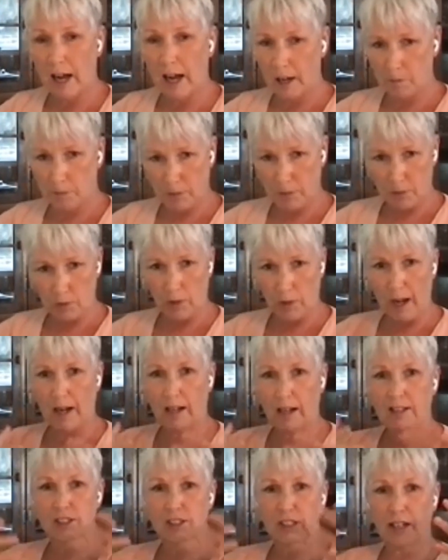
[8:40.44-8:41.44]
up through
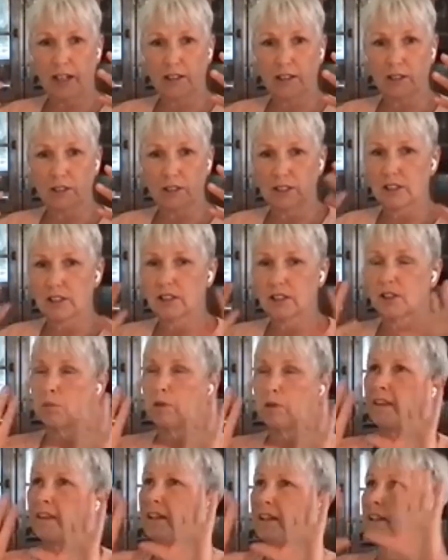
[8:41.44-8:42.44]
our chakra system,
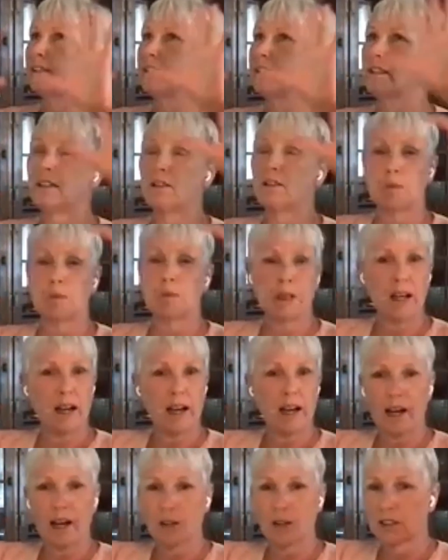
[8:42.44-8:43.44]
and then deep
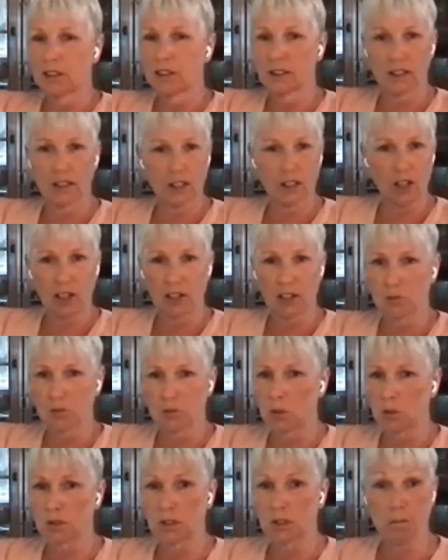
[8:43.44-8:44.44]
out into the
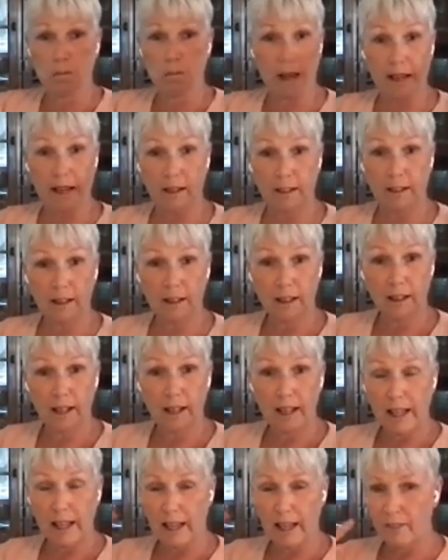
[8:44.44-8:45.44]
cosmos and back.
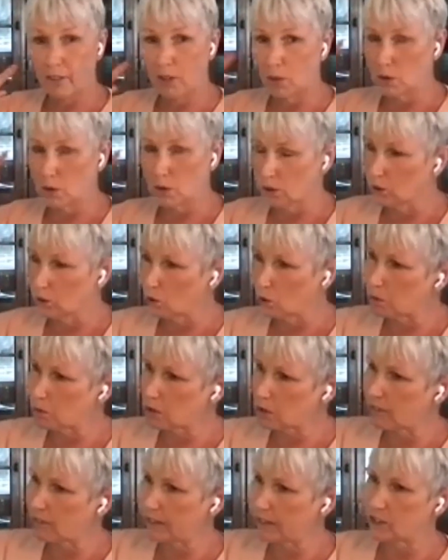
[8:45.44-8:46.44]
And those
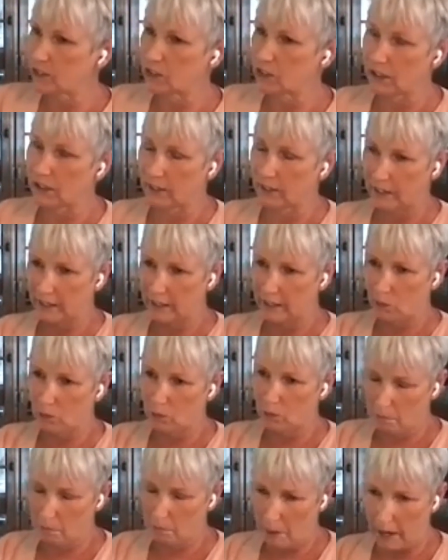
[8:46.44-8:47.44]
loops of energy, the
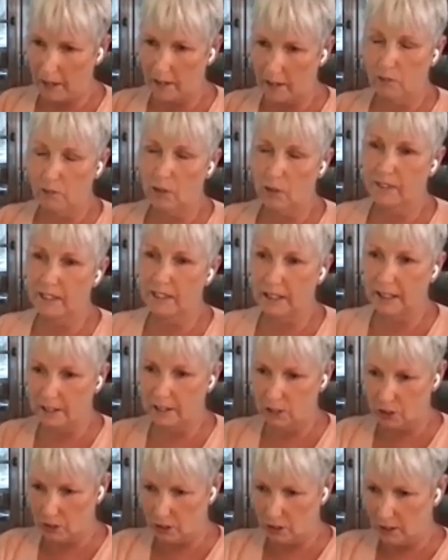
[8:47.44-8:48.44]
part of what the
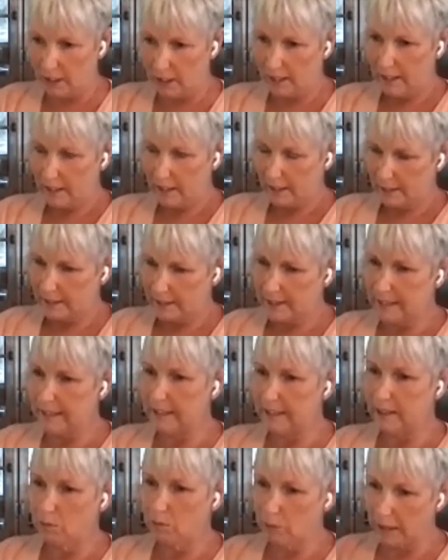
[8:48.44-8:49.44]
angel
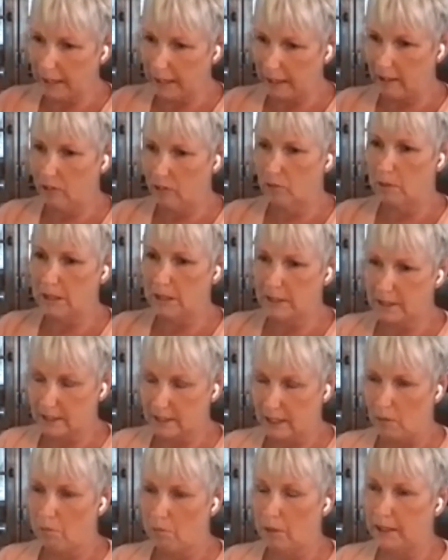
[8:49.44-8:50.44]
team gave me
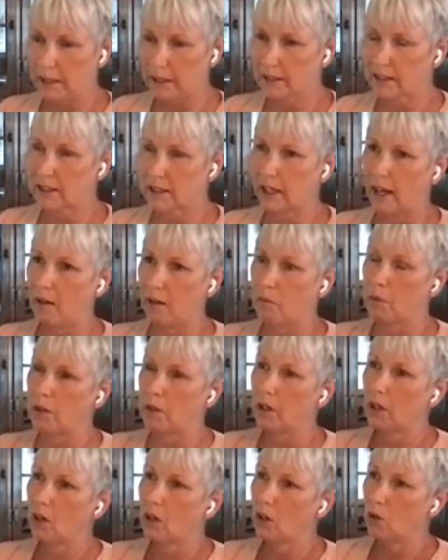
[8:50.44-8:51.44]
step by step
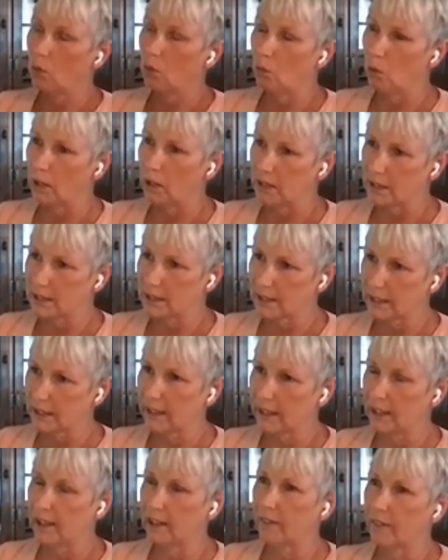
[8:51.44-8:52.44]
was
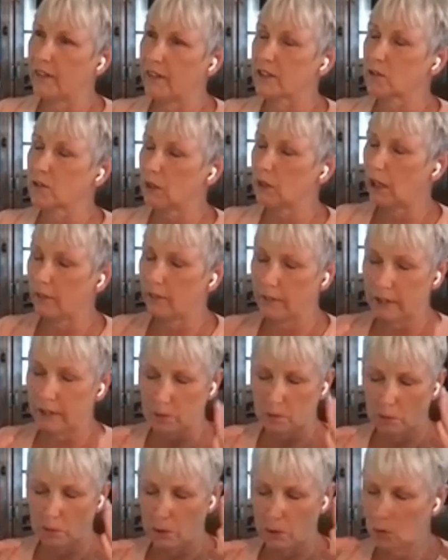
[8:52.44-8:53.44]
seeing
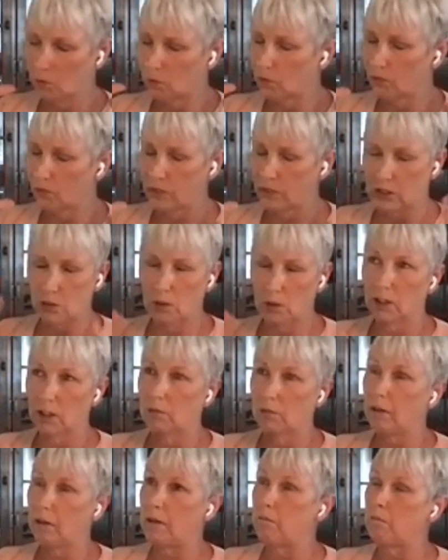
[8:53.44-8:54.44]
this beautiful visual
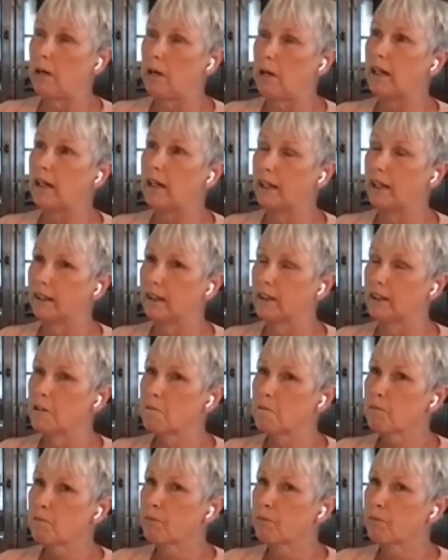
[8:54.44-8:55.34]
in my mind